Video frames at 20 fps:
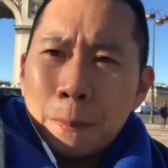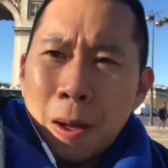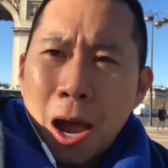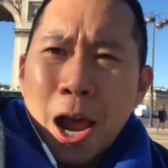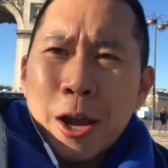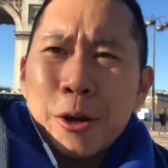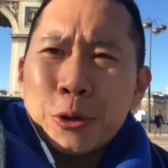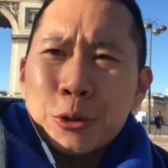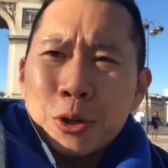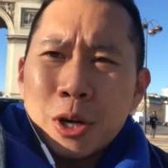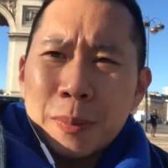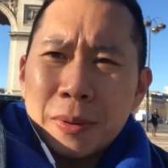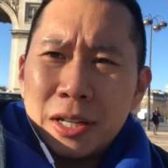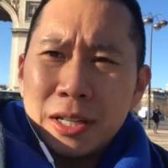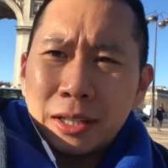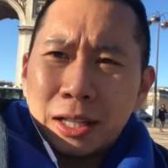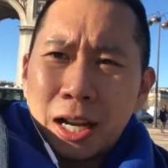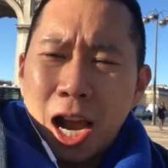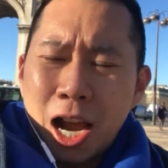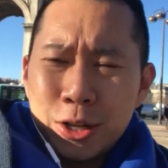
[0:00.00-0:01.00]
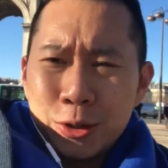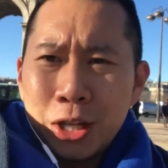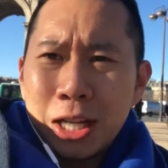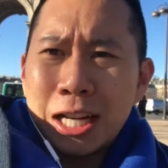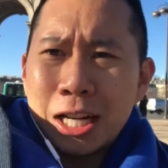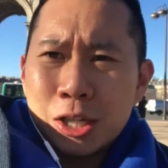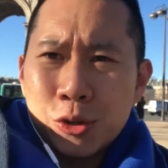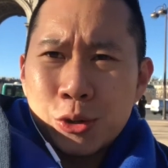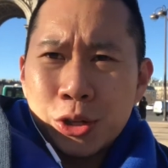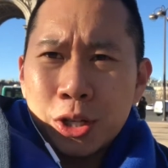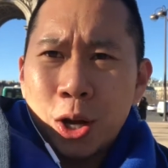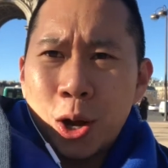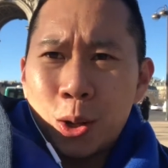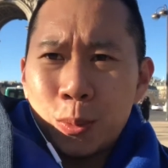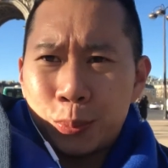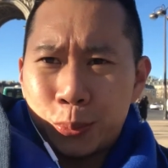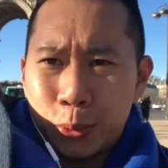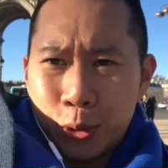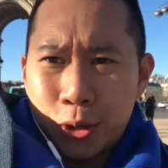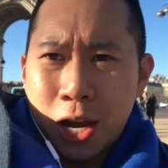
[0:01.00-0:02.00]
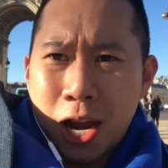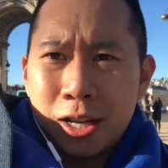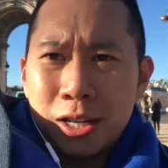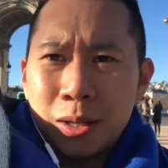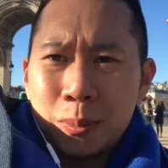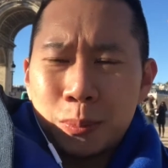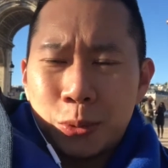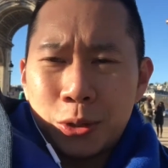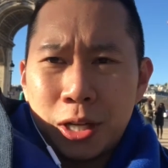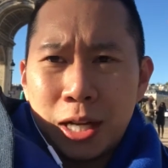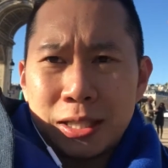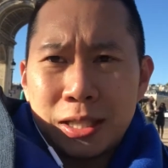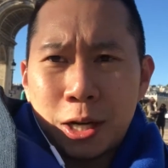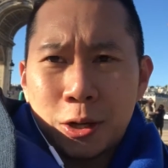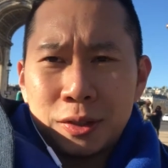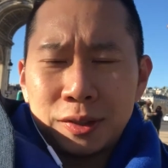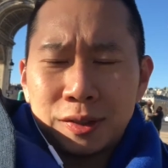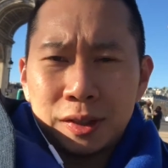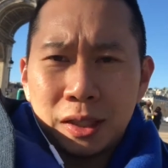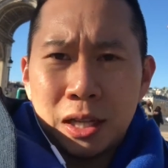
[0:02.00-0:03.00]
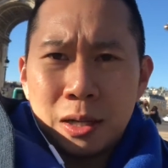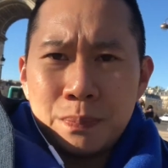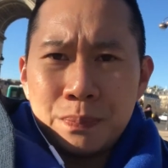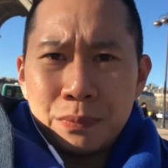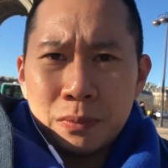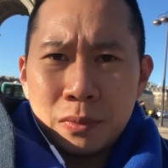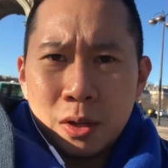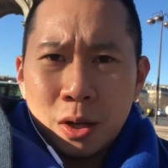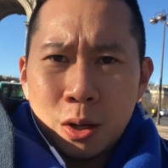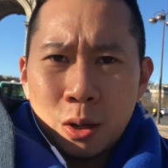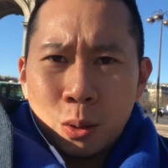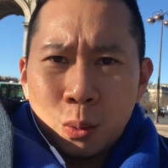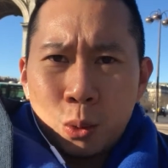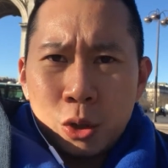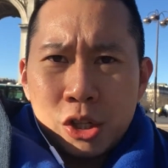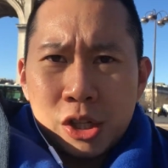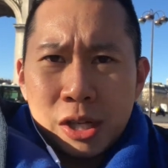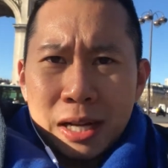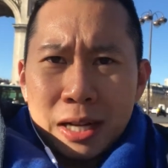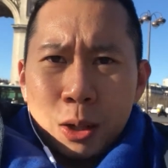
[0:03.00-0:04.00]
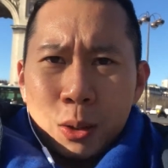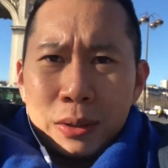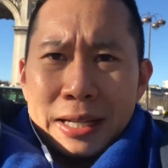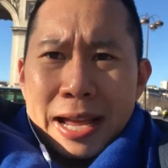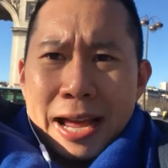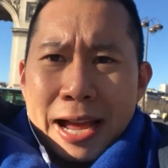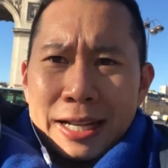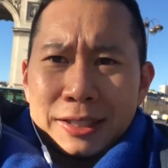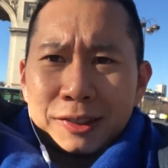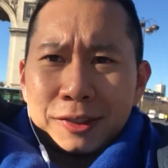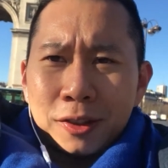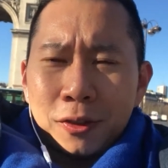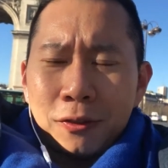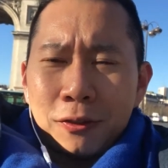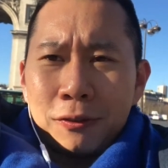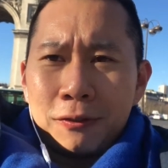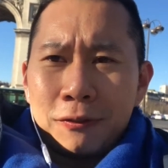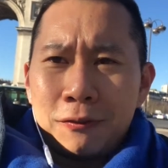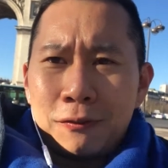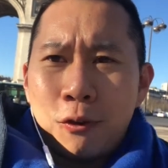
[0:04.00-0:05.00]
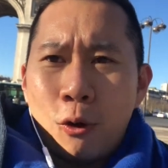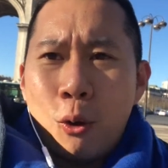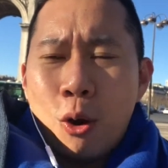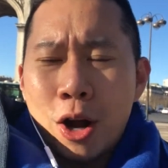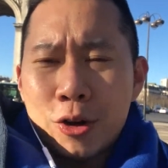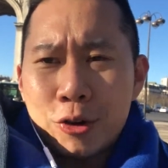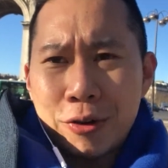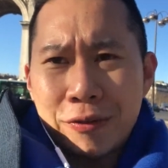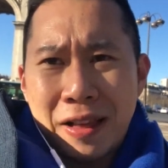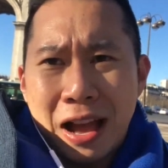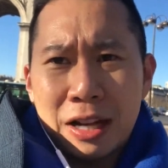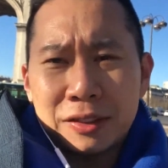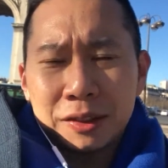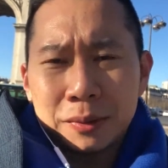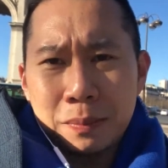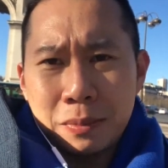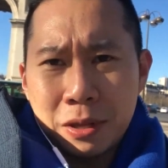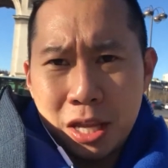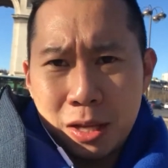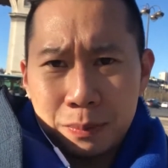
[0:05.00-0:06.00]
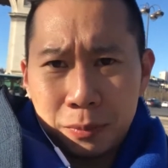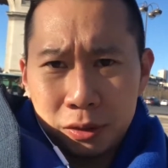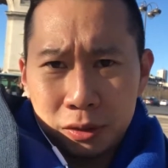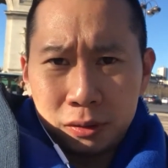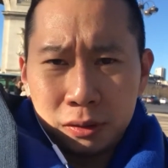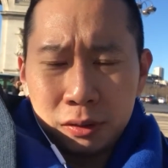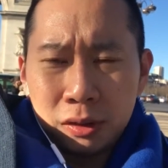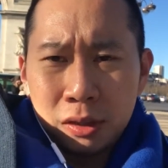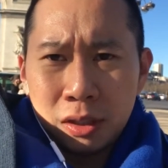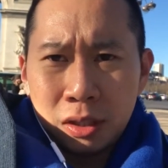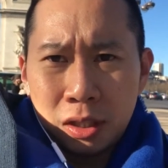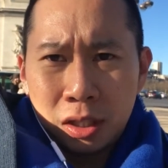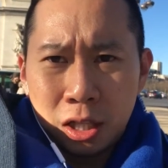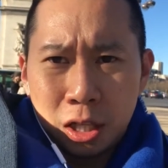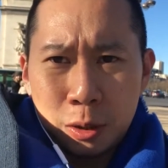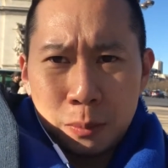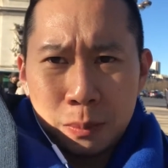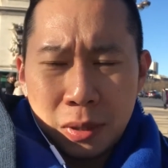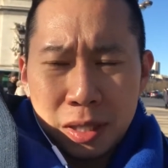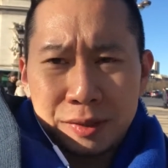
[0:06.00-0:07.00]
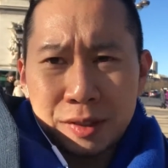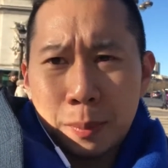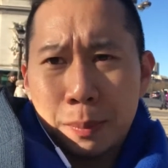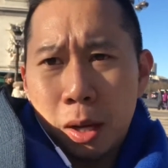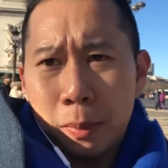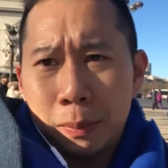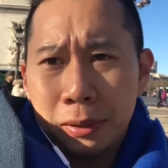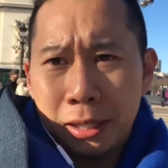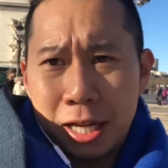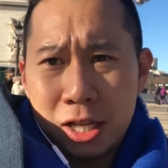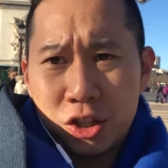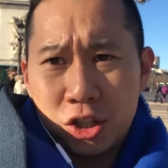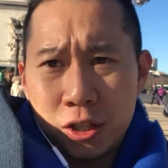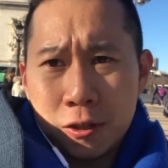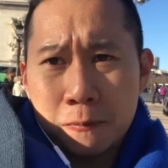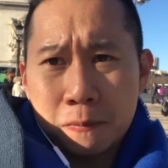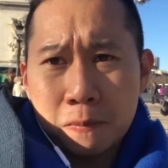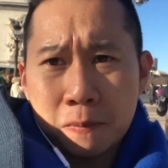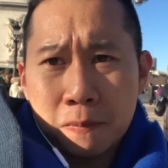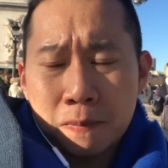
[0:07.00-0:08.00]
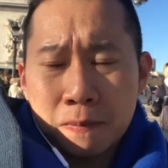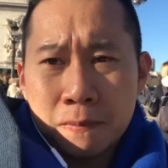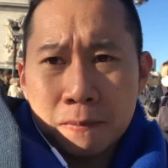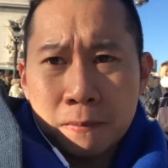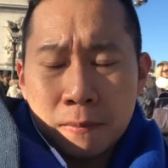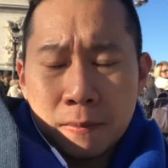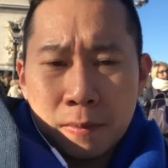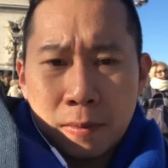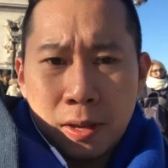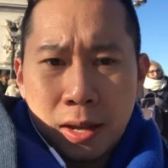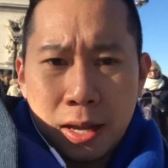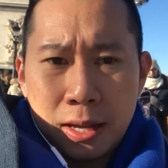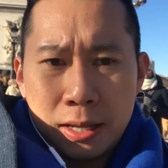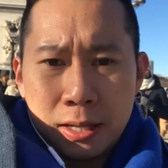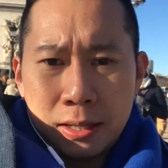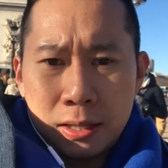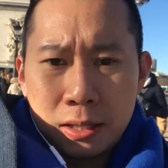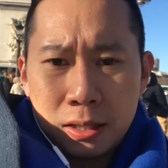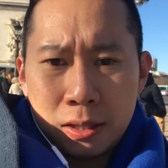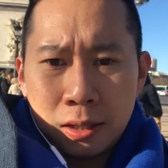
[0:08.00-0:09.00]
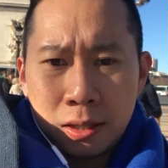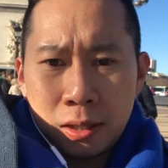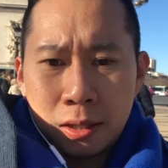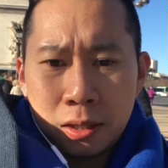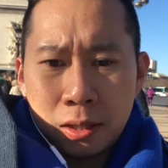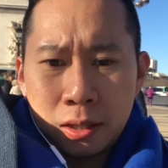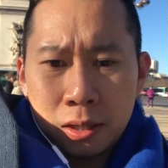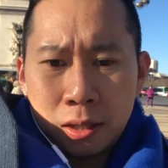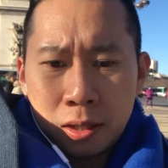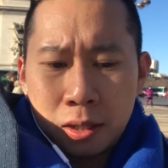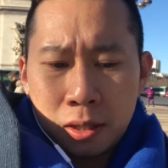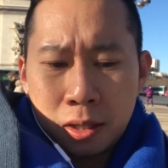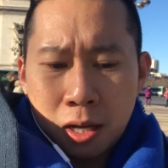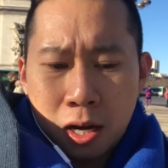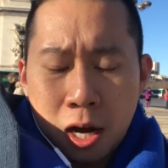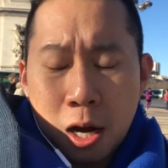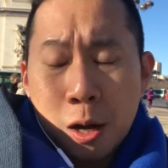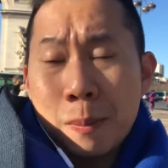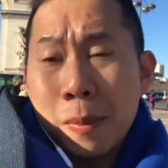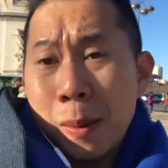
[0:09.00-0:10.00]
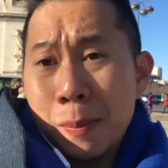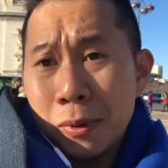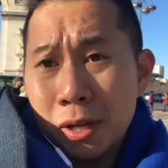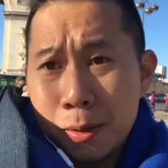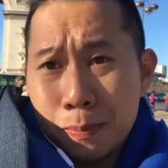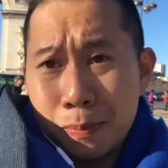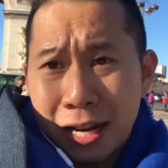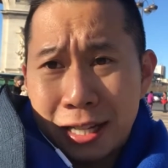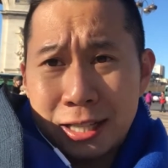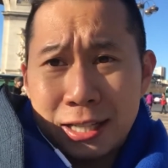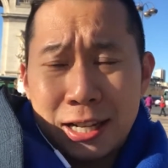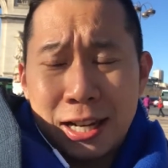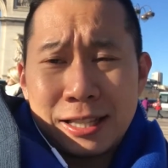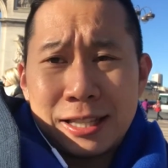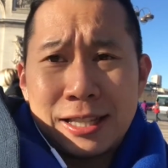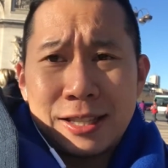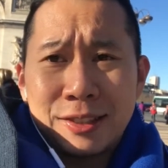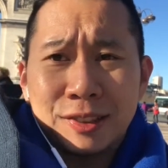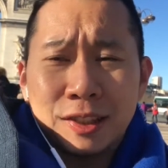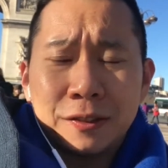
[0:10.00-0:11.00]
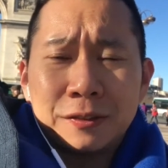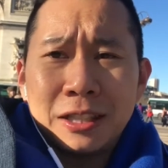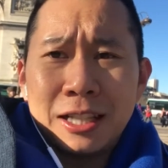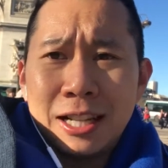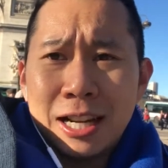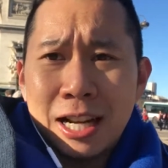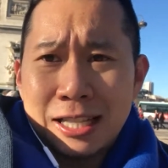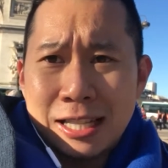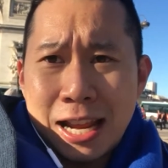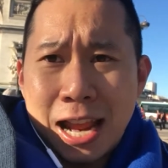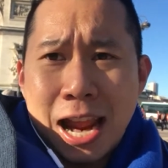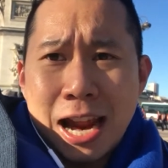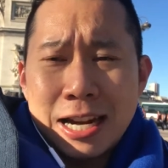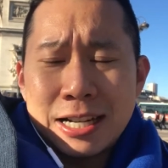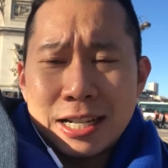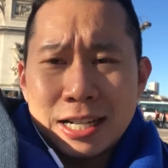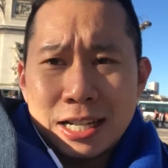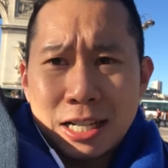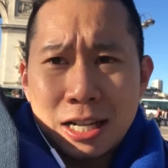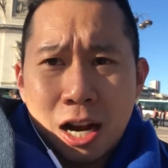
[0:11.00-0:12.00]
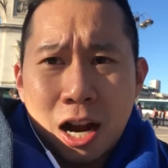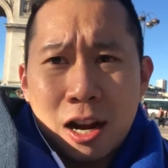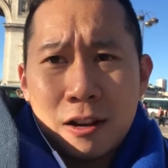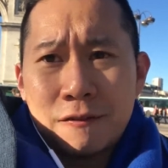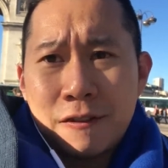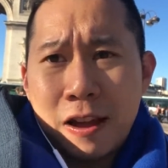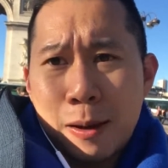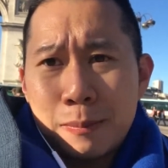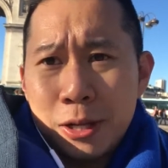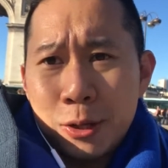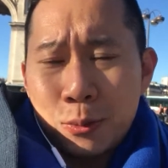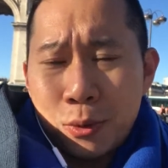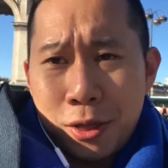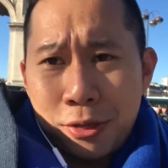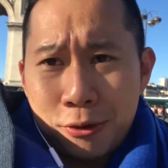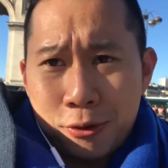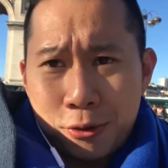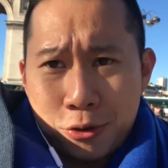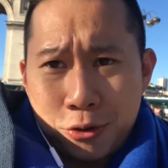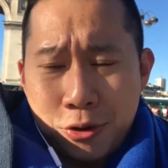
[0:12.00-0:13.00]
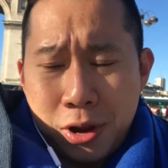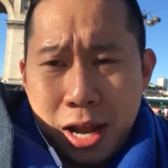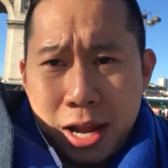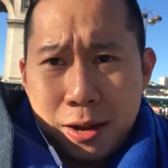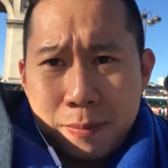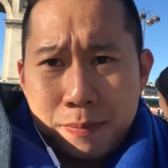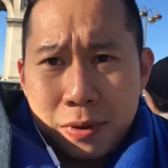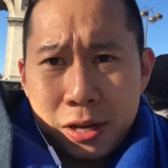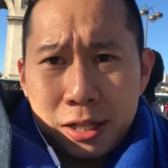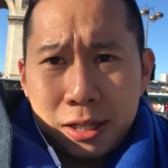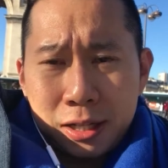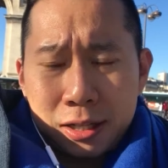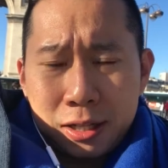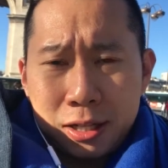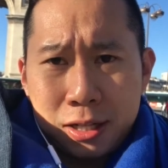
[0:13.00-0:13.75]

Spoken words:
I grew up in a tiny country called Brunei Darussalam, which only has 400,000 people as a population. And I remember back in 97 and 98, our family went through a big